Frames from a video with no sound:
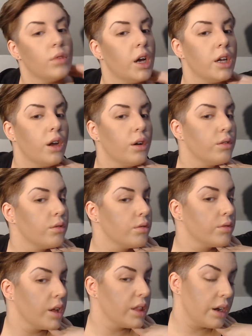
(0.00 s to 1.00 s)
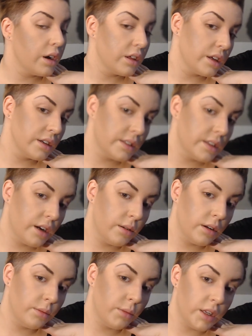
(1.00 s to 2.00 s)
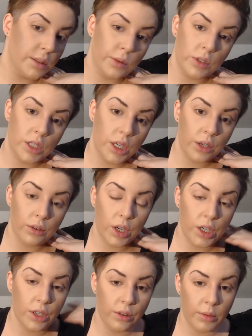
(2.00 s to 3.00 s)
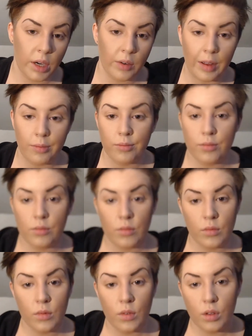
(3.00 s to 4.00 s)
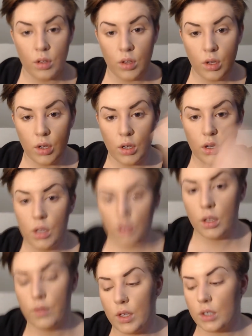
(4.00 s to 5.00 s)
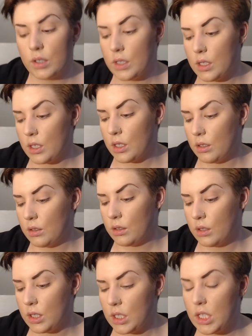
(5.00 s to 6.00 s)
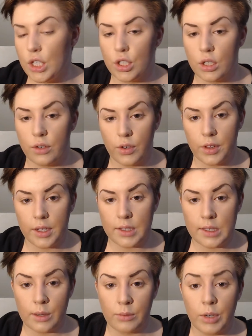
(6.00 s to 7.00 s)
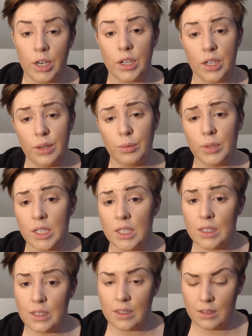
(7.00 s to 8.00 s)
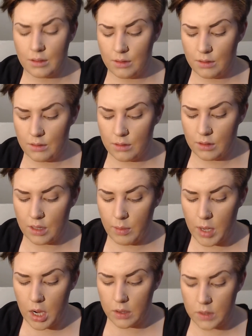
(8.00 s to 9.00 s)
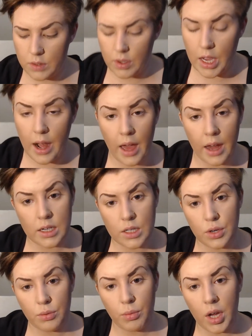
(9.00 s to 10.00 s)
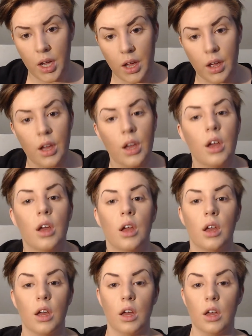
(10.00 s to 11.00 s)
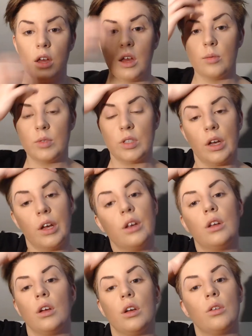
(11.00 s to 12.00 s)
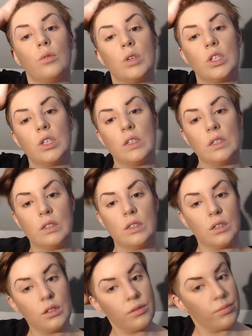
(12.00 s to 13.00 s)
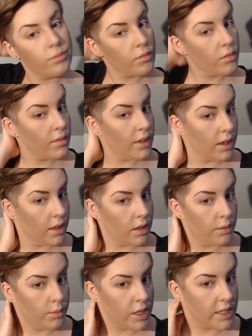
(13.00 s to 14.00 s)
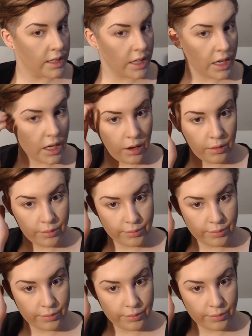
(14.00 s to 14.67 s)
I know that there are things that I'm not supposed to do, and I do them anyway. If there's a t-shirt for that somewhere, can you please let me know so I can add it to my Amazon wish list? Please and thank you.